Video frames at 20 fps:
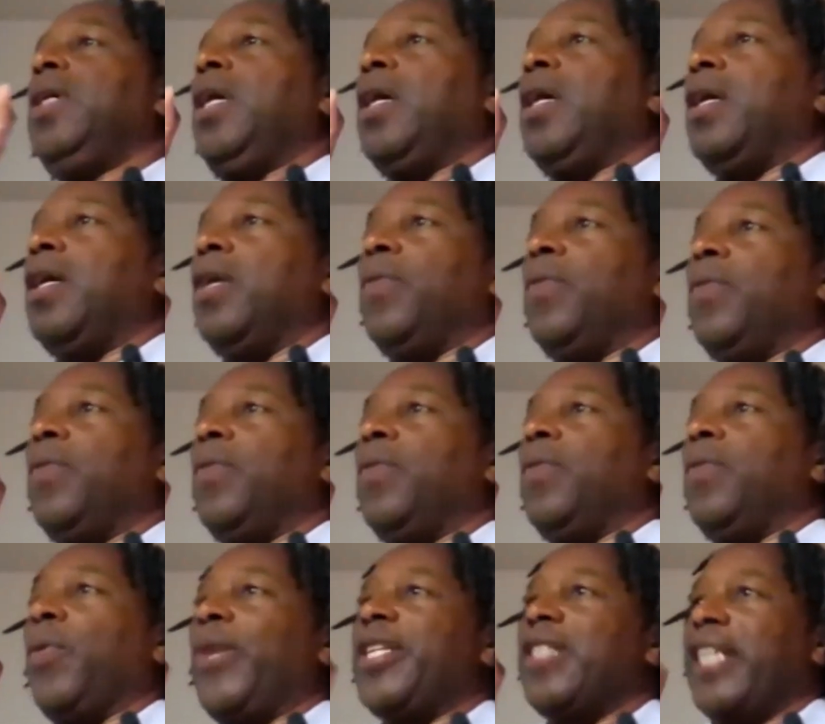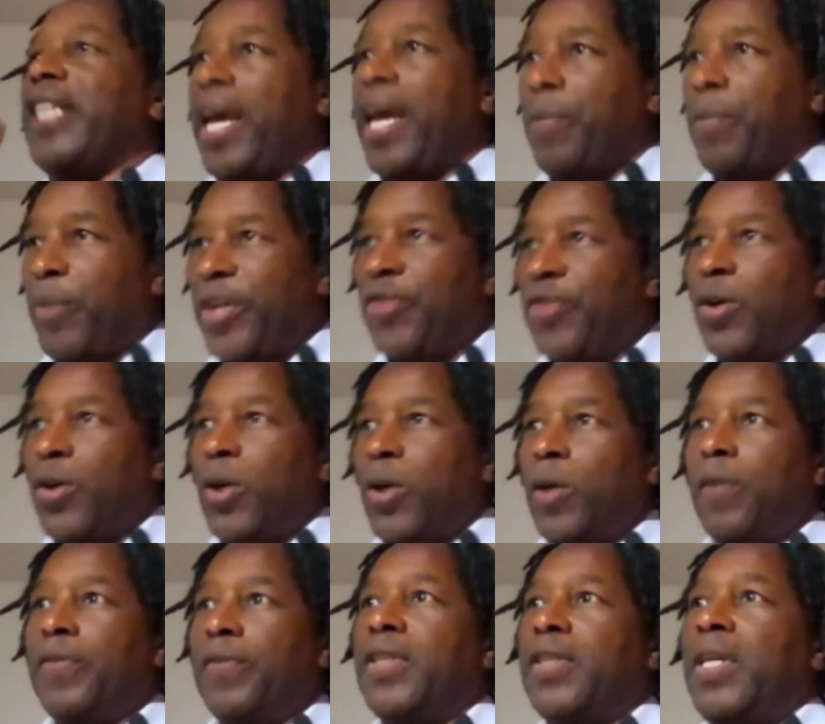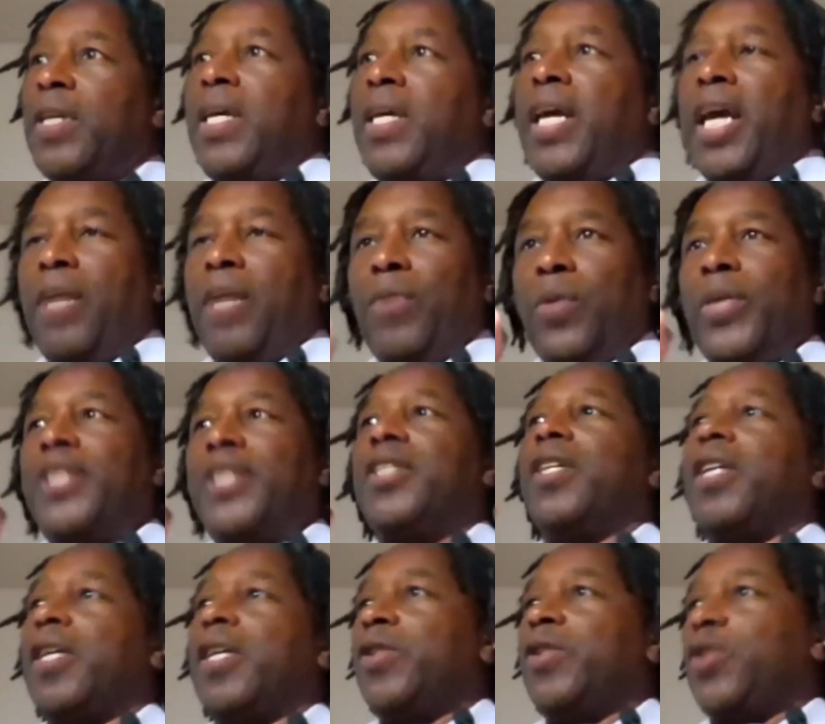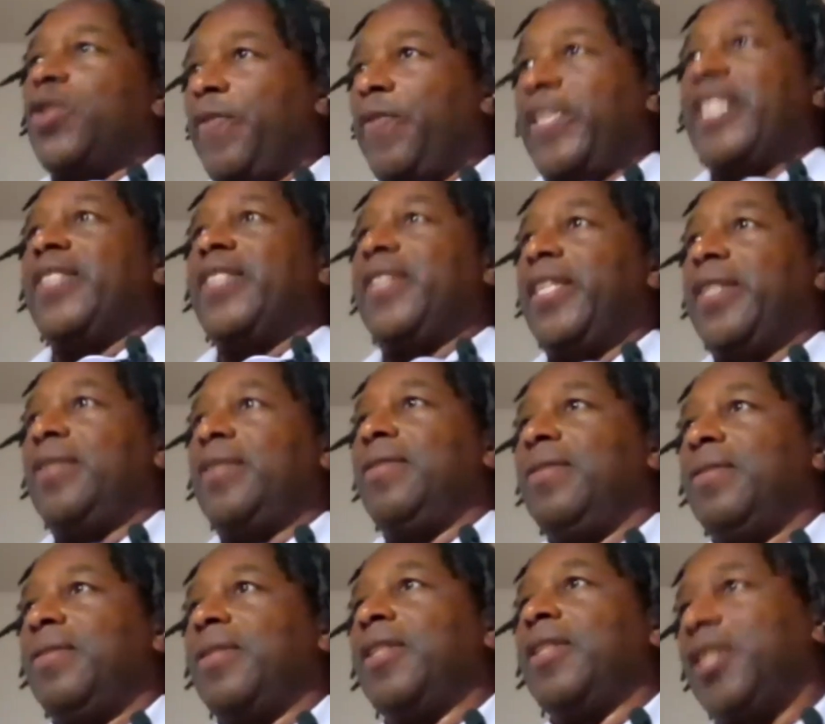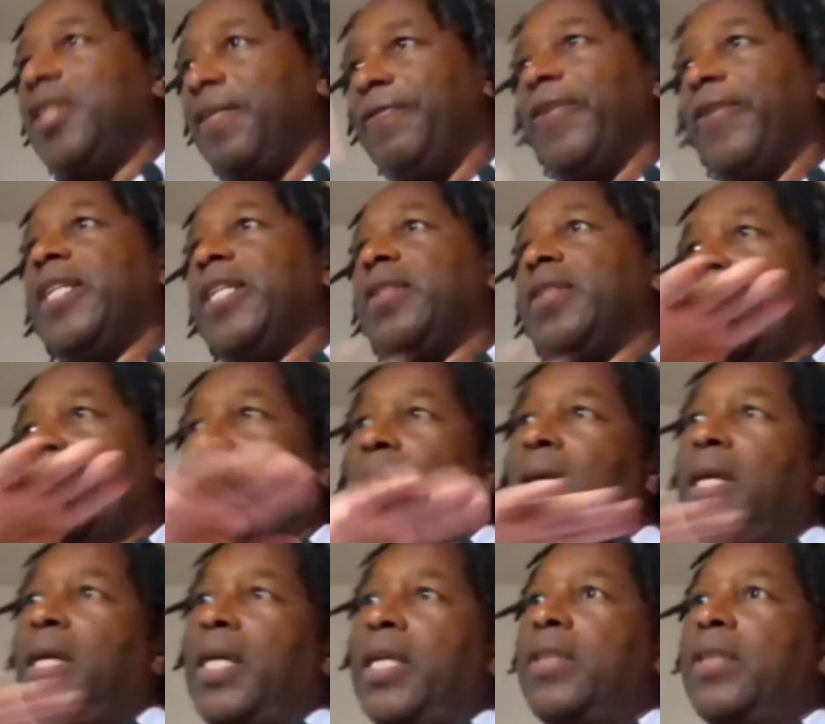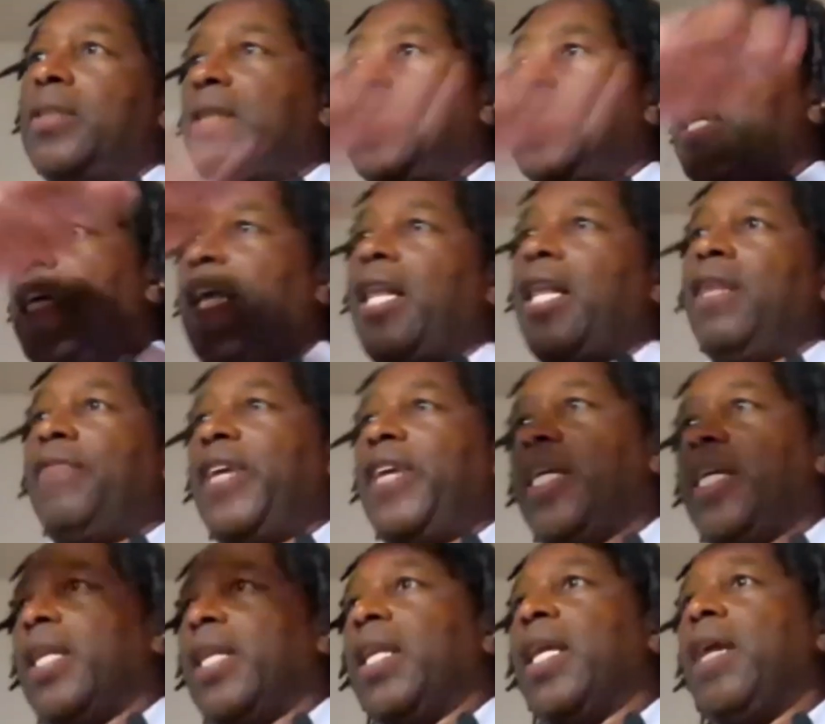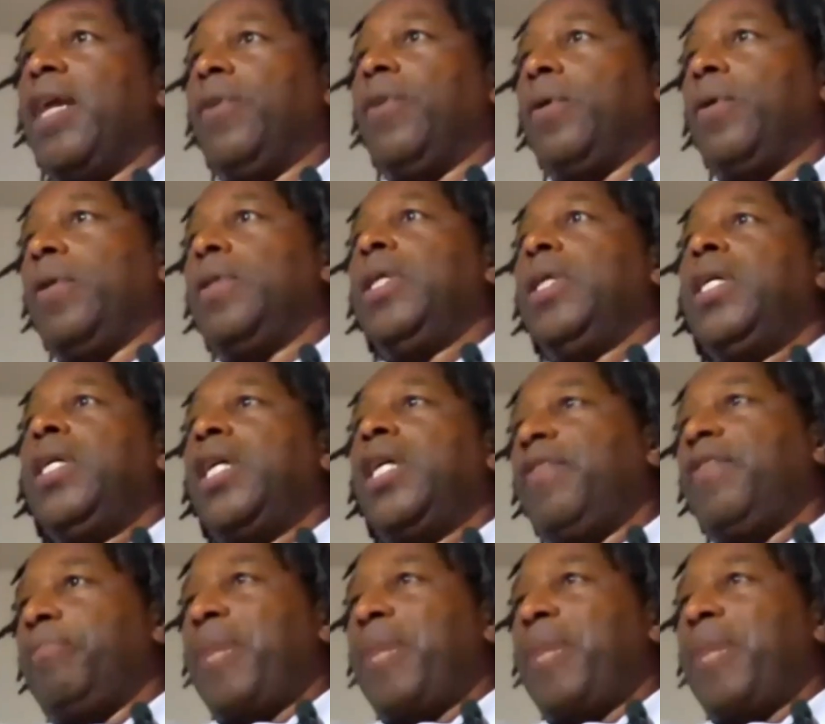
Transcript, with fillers: uh, we went to game reserves, and we went to conservancies. The difference is the elevated level of